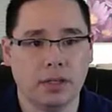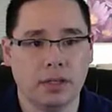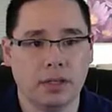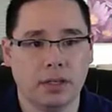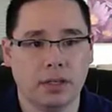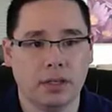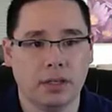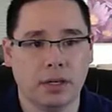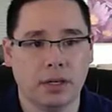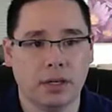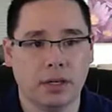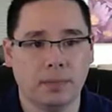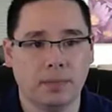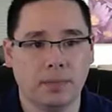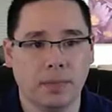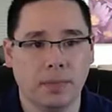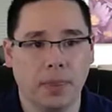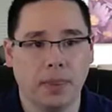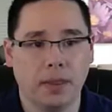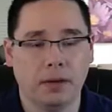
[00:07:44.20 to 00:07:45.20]

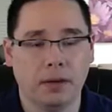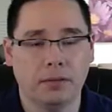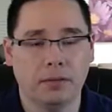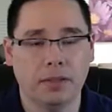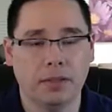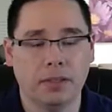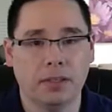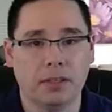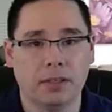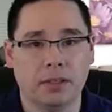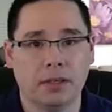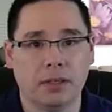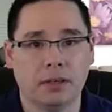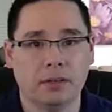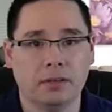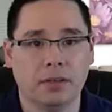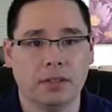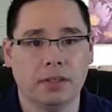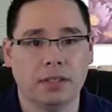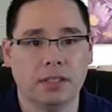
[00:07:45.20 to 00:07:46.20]

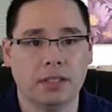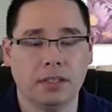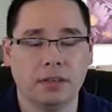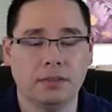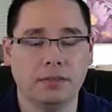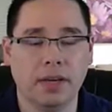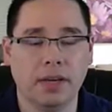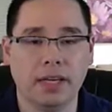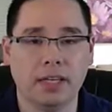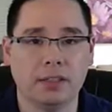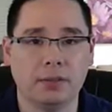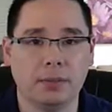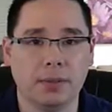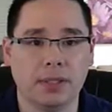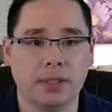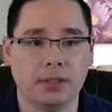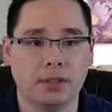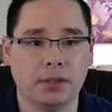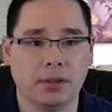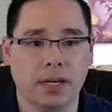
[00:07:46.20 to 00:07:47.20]
a disadvantage
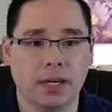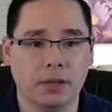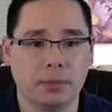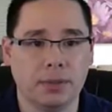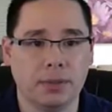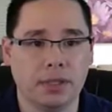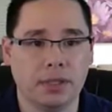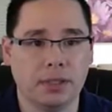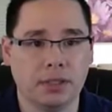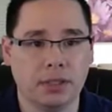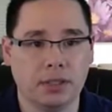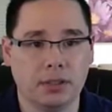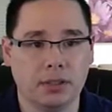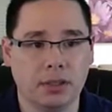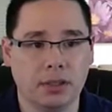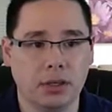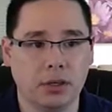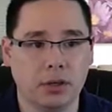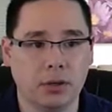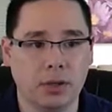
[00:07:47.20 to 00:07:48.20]
because you're out of position.
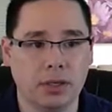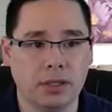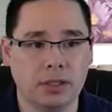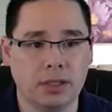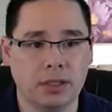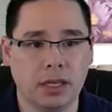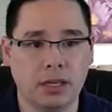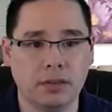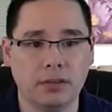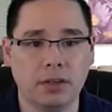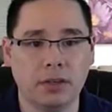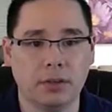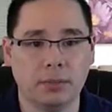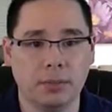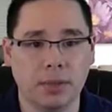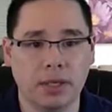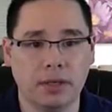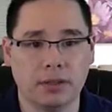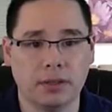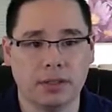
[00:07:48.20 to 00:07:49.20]
So instead of it
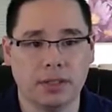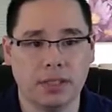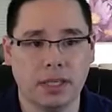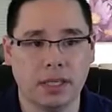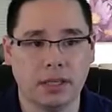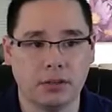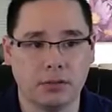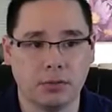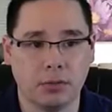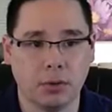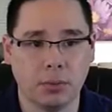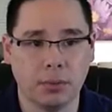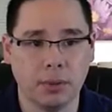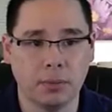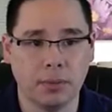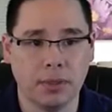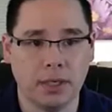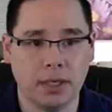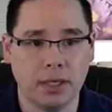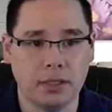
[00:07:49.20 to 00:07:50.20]
being our standard 4
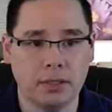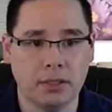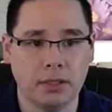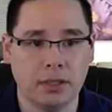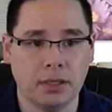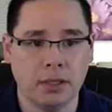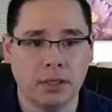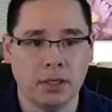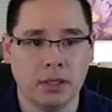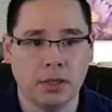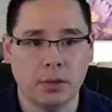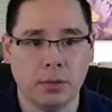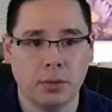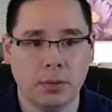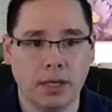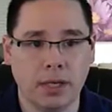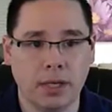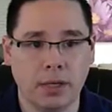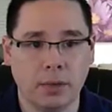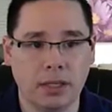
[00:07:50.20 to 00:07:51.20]
big blinds,
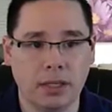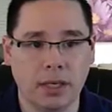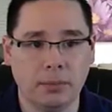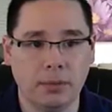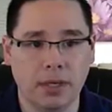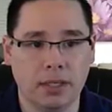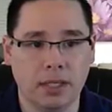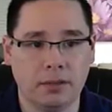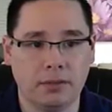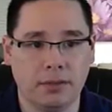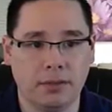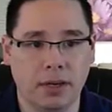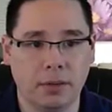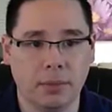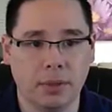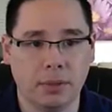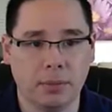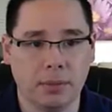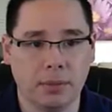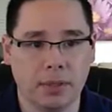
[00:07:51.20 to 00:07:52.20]
we end up making it 5
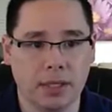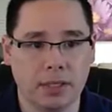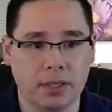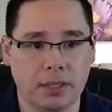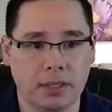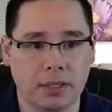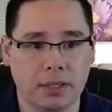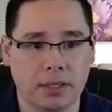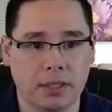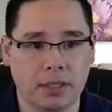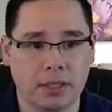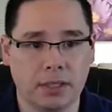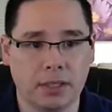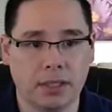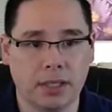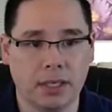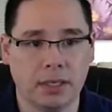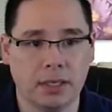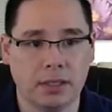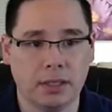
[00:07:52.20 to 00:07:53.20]
big blinds
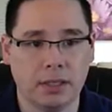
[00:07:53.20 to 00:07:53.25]
instead.